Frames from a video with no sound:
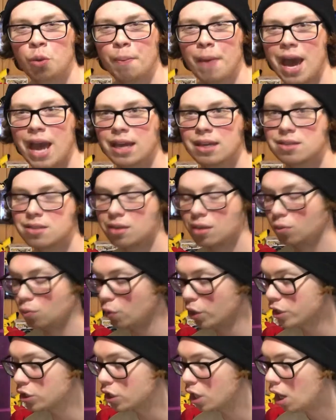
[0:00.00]
magazine,
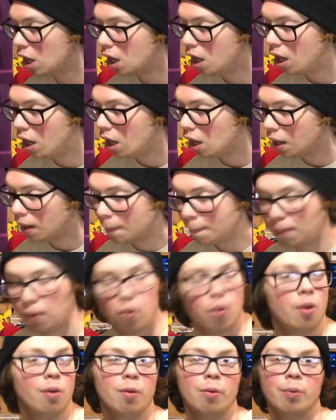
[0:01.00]
which,
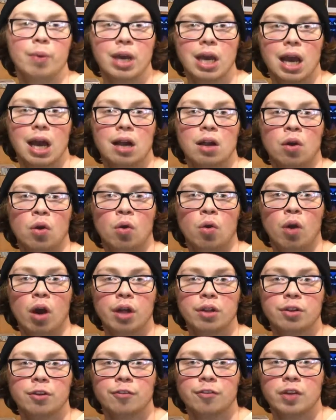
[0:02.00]
boy, we got a whole
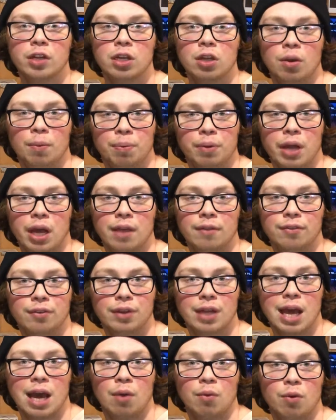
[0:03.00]
other video planned for
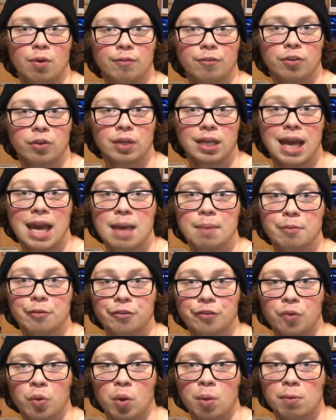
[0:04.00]
that one, for Game
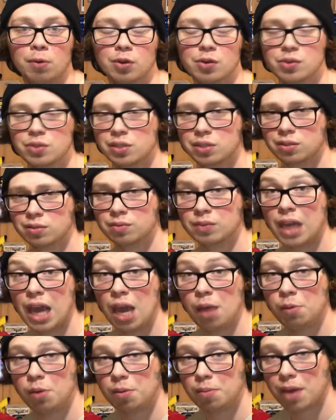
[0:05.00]
Informers and
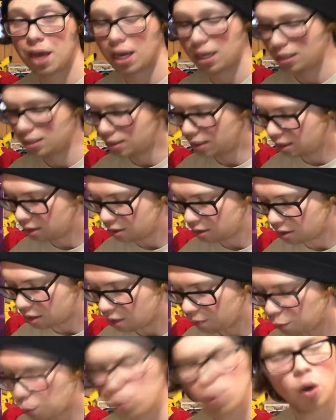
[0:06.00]
gaming magazine
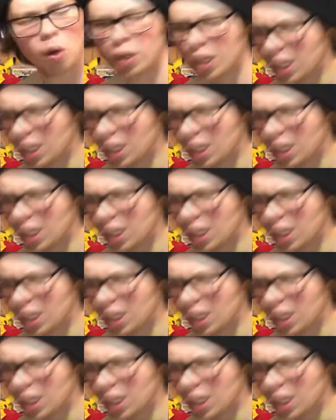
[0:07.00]
stuff. But we'll